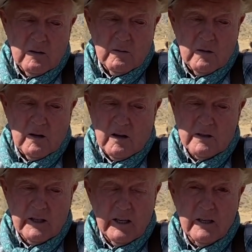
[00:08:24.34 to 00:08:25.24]
Well,
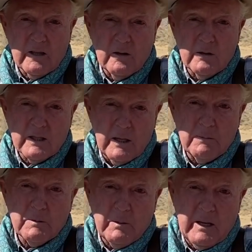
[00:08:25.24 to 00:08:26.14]
all he could do was
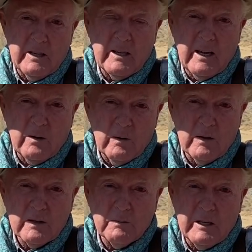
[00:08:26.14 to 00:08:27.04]
keep spinning that
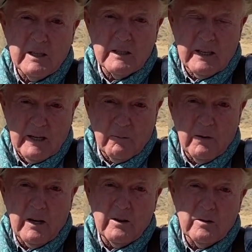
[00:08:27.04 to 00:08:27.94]
horse because it kept
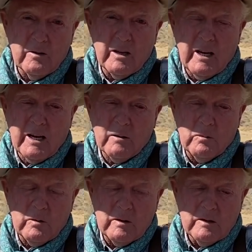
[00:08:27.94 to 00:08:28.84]
running through the
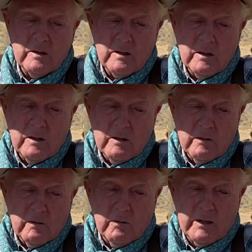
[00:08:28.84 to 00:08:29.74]
Hackamore.
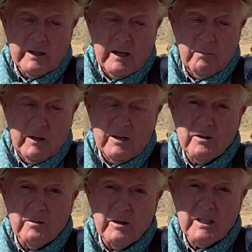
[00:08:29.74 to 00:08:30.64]
Well, what that meant
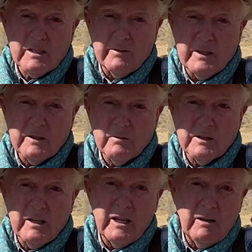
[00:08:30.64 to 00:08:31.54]
to the rest of us
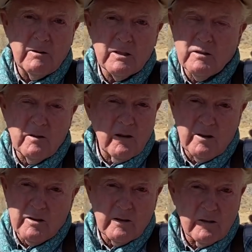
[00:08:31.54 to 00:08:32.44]
was that he was no
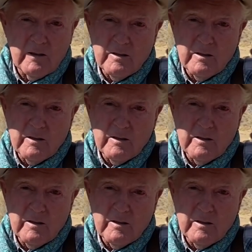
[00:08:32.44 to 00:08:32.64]
longer